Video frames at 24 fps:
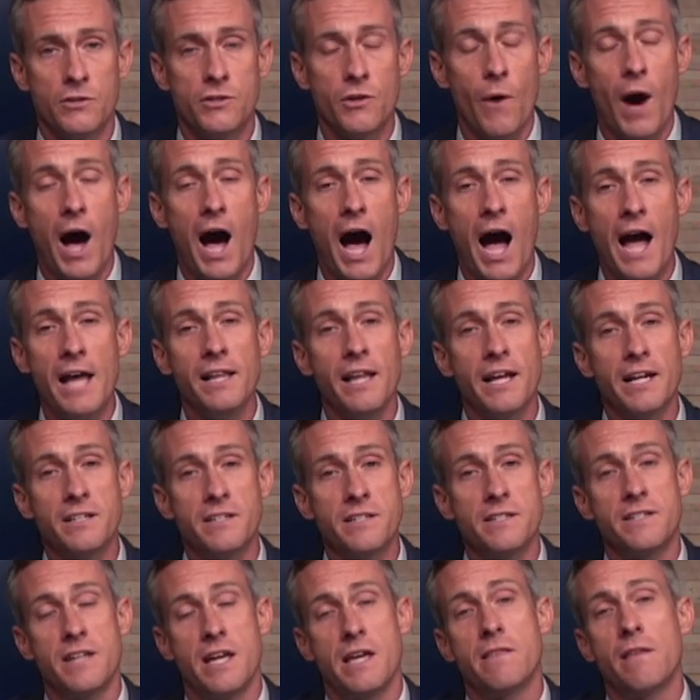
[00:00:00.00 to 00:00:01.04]
So I
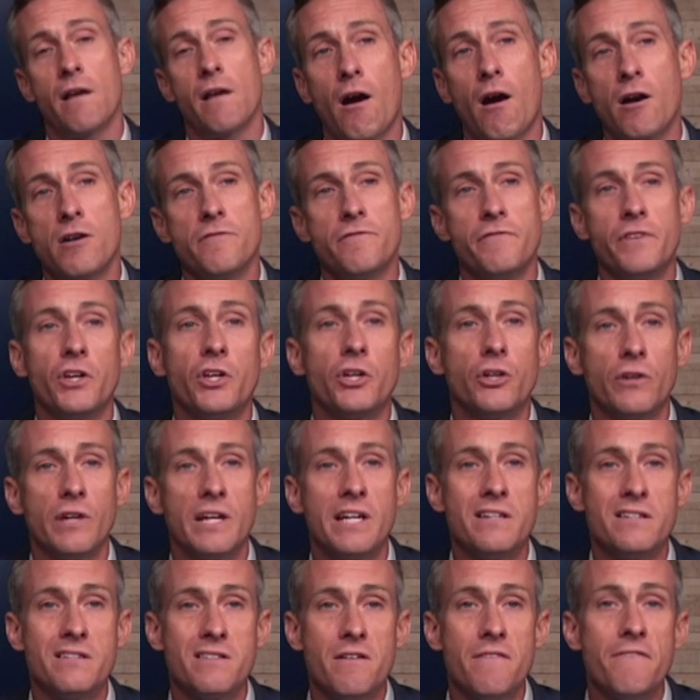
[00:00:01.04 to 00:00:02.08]
like to that heart
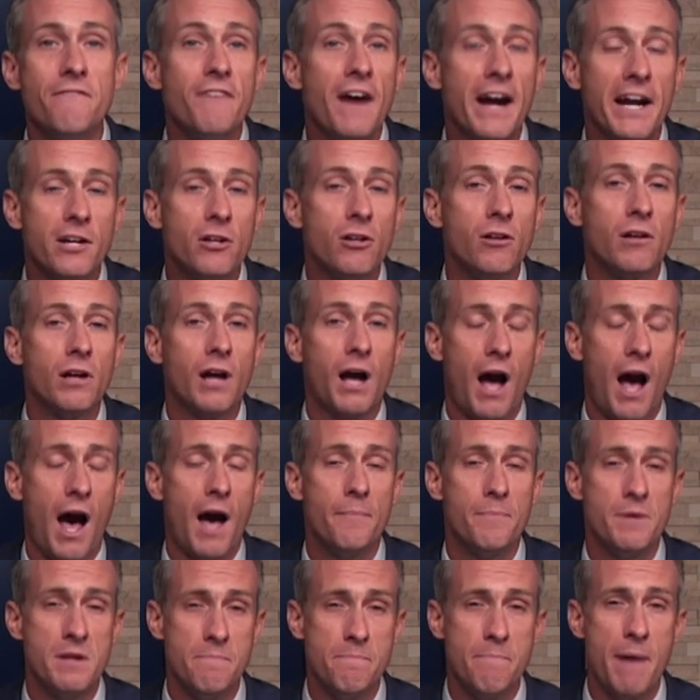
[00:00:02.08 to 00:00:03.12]
failure is the final
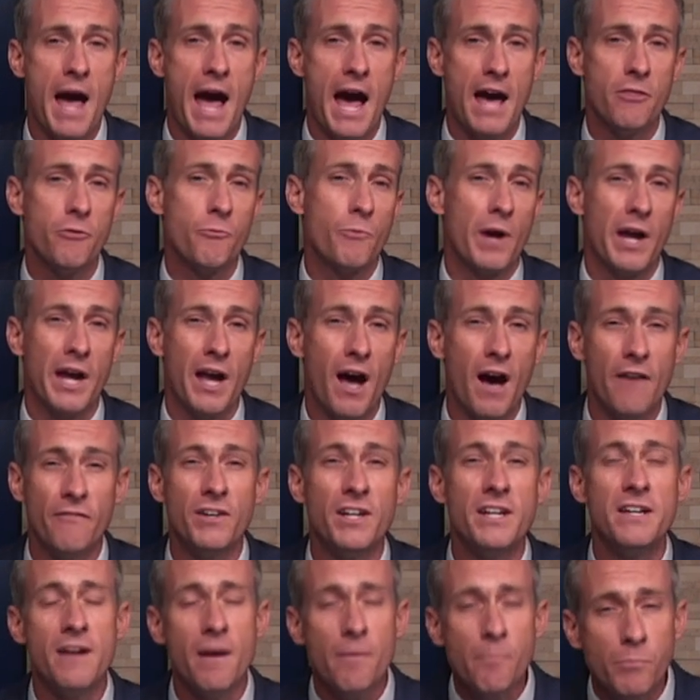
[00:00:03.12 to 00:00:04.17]
common pathway
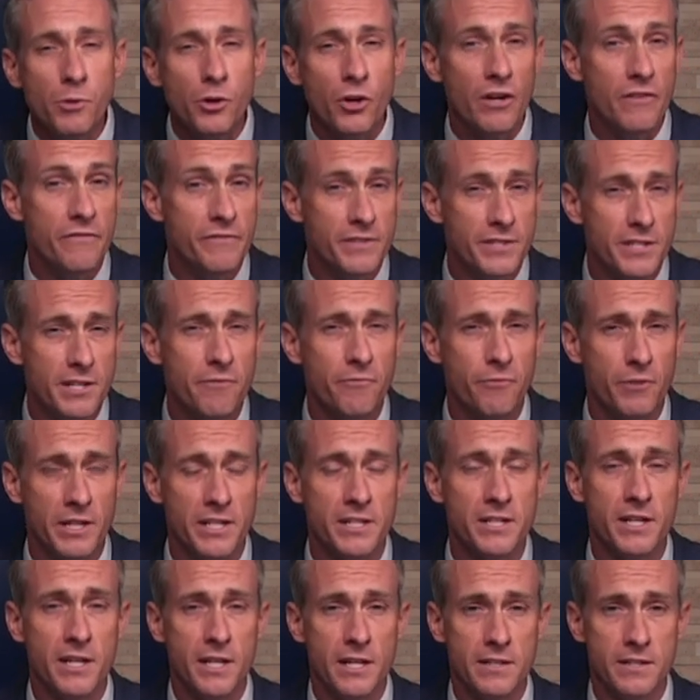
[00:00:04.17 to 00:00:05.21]
of a number of
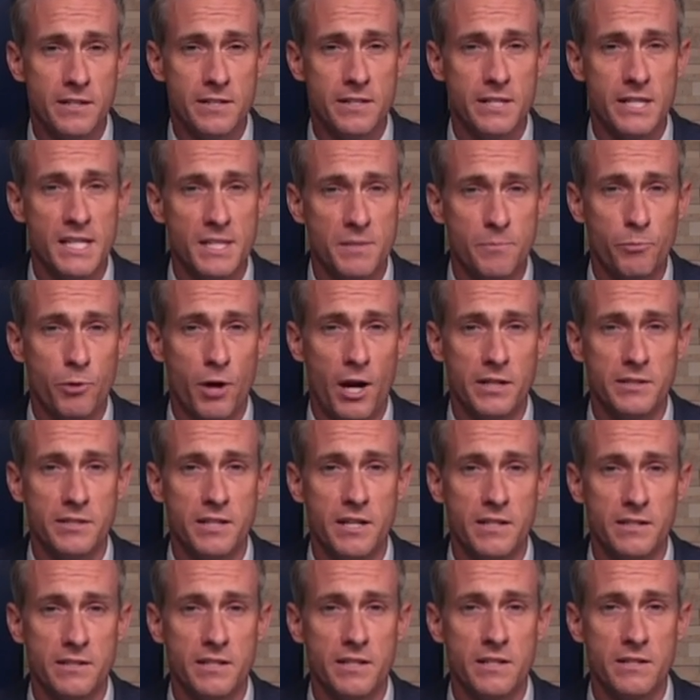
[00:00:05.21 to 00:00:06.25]
different disease
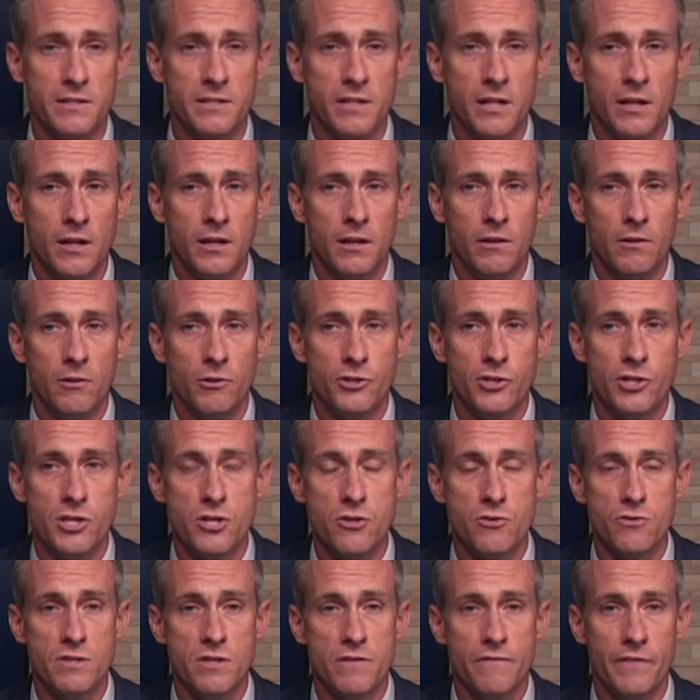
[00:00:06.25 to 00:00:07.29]
processes, or
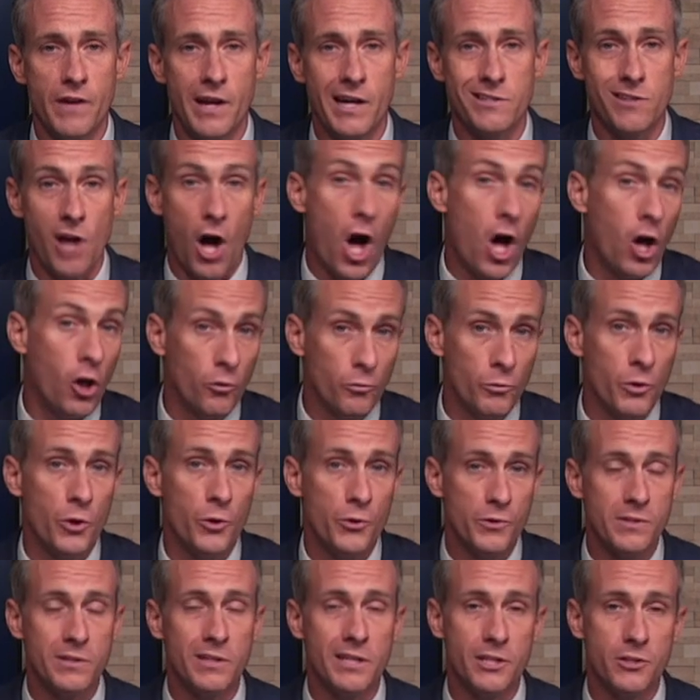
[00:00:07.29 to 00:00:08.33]
to use the phrase, all
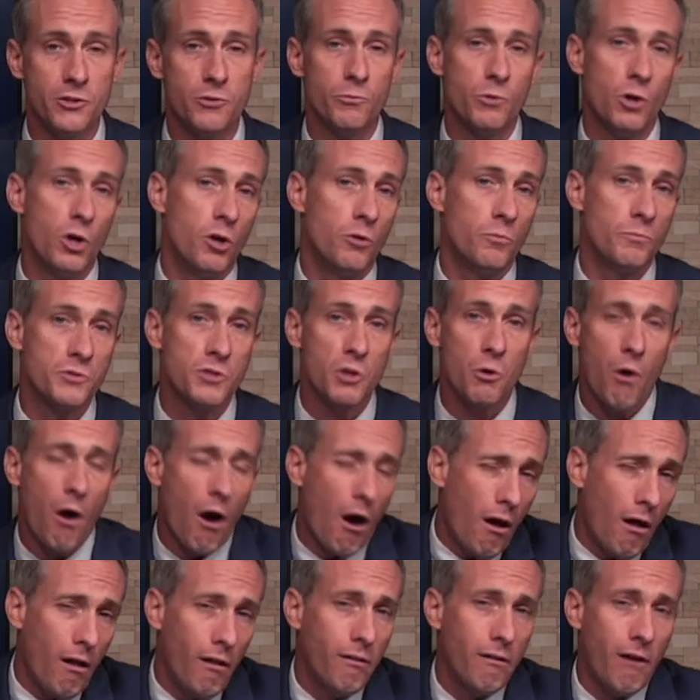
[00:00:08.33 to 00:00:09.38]
roads lead to Rome. So
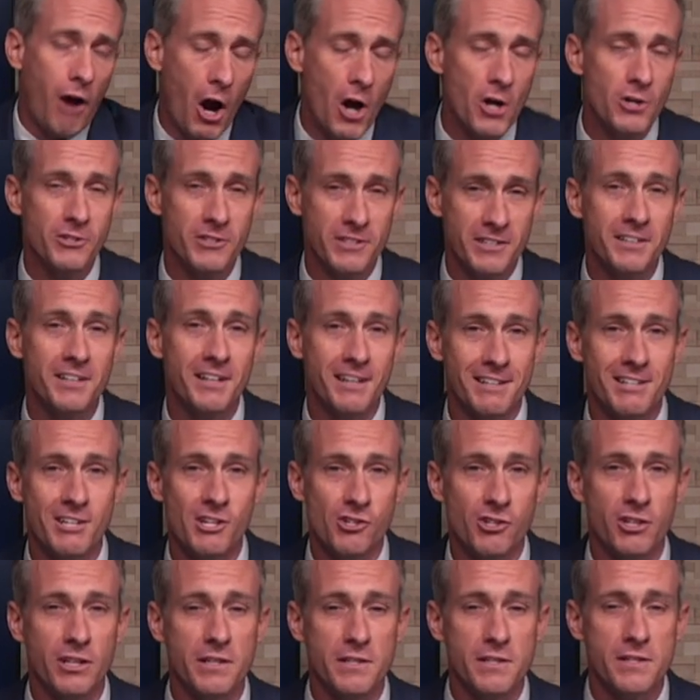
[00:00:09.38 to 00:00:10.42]
all heart
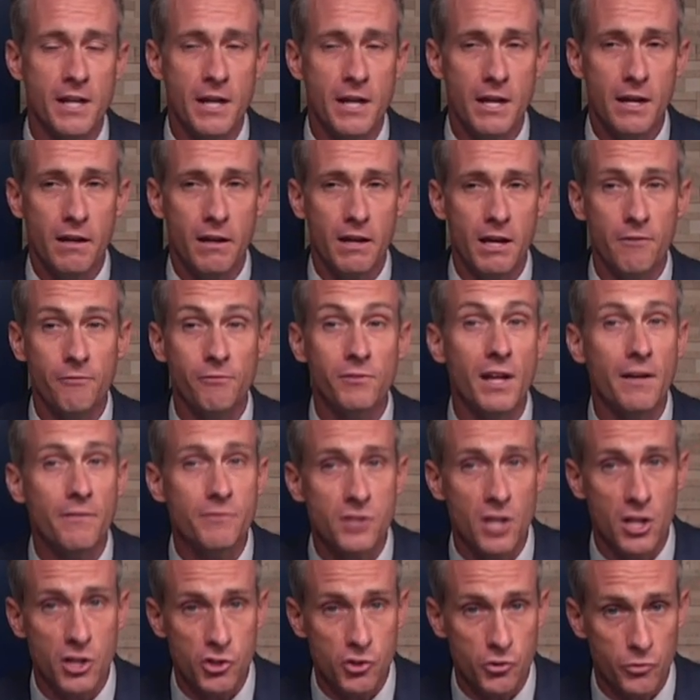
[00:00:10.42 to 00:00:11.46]
conditions, if
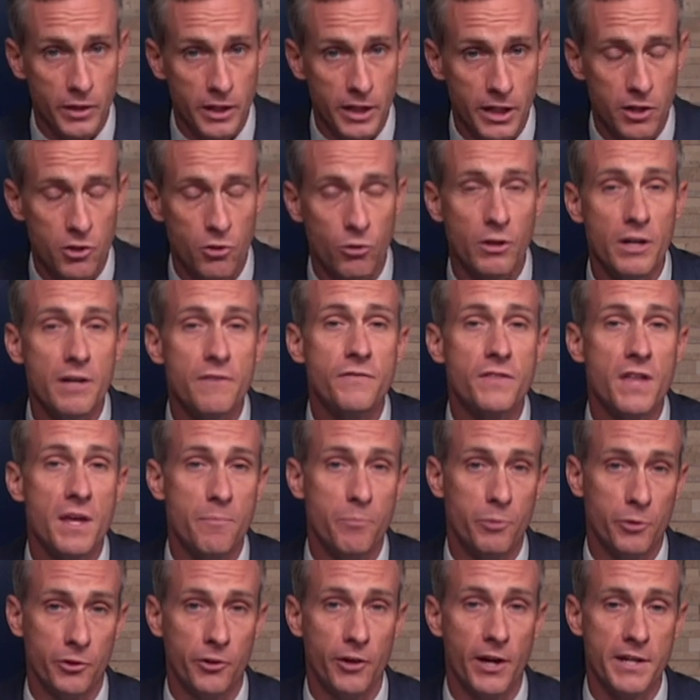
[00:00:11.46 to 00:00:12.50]
left untreated or if
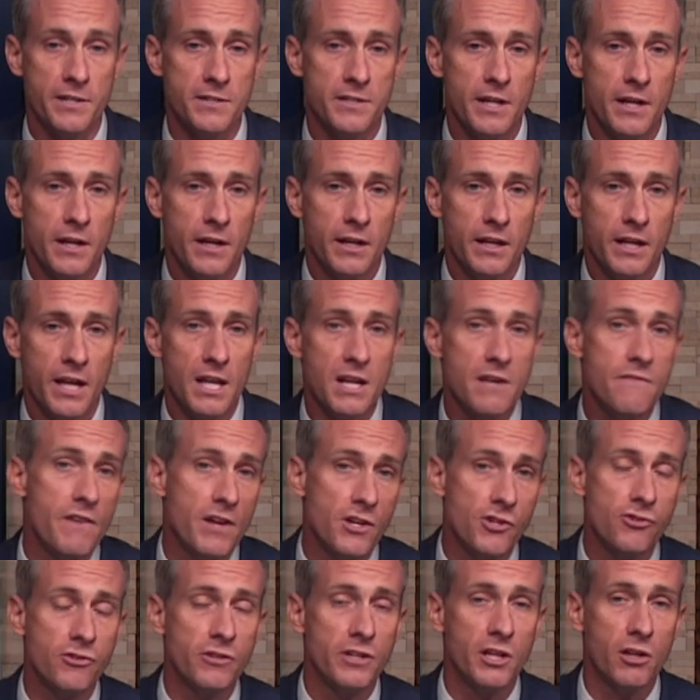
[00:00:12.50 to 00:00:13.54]
they progress, can
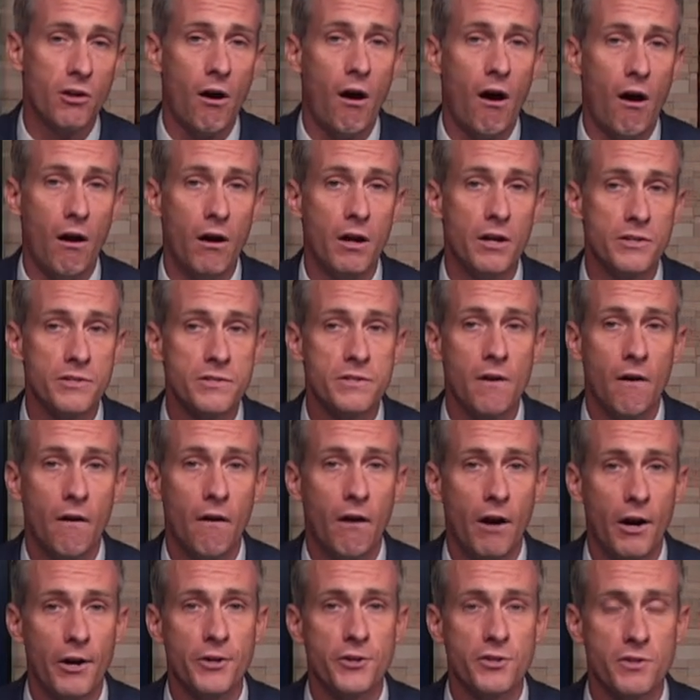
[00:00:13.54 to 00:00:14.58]
eventually cause
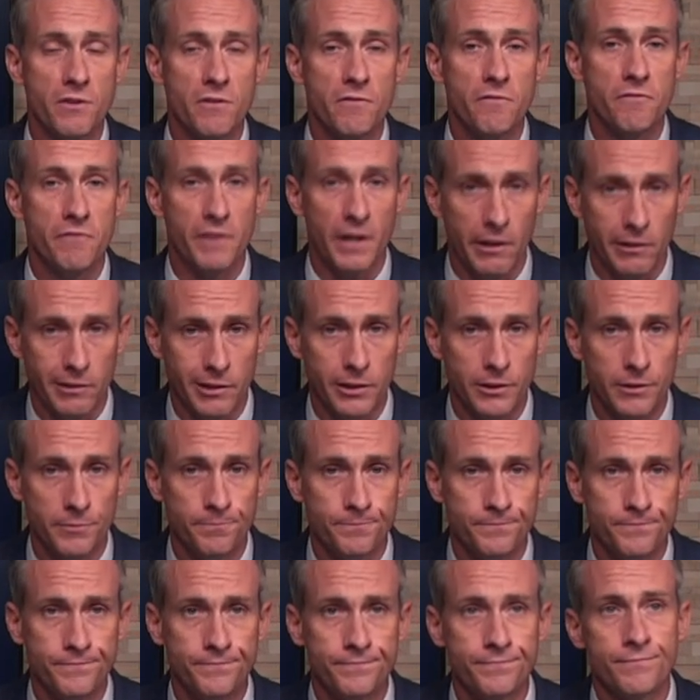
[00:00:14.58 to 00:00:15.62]
heart
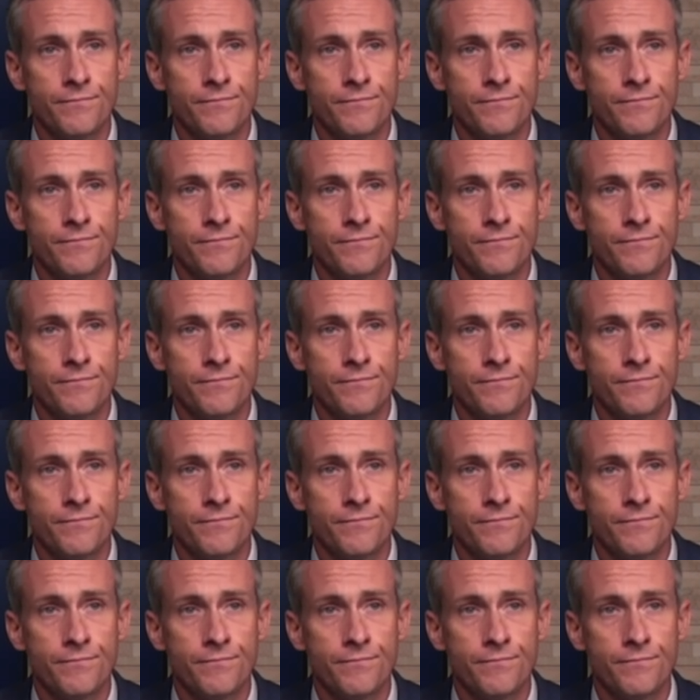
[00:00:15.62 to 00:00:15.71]
failure.